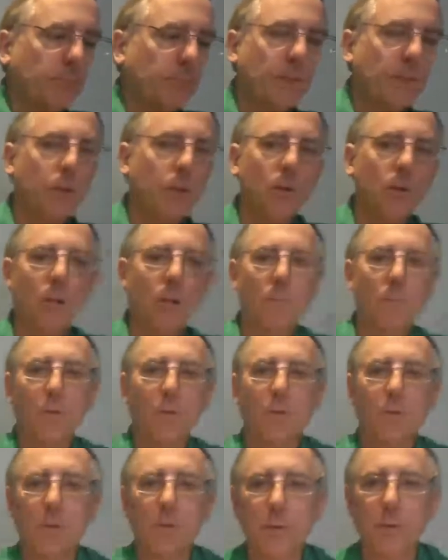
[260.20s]
I'll put the
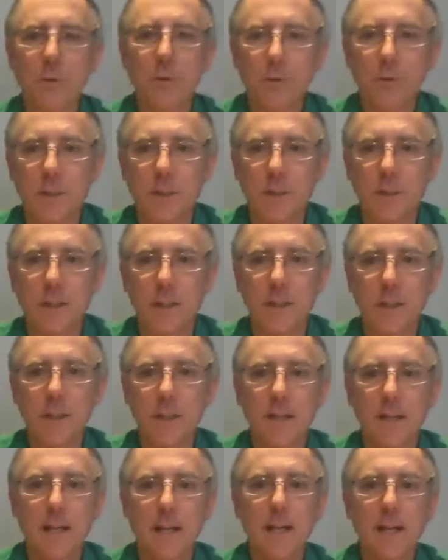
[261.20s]
balloon aside,
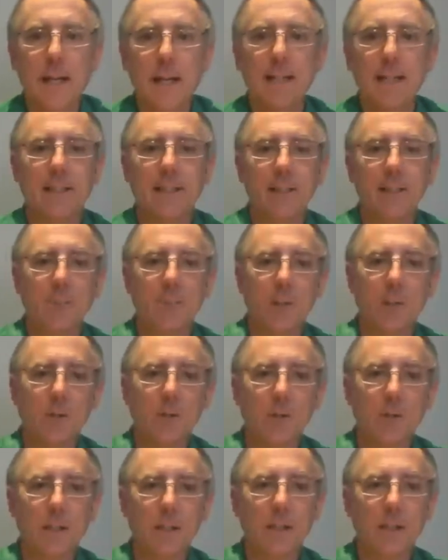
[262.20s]
and then we look
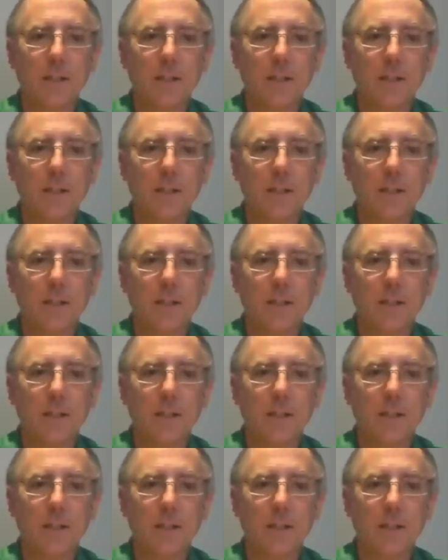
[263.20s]
at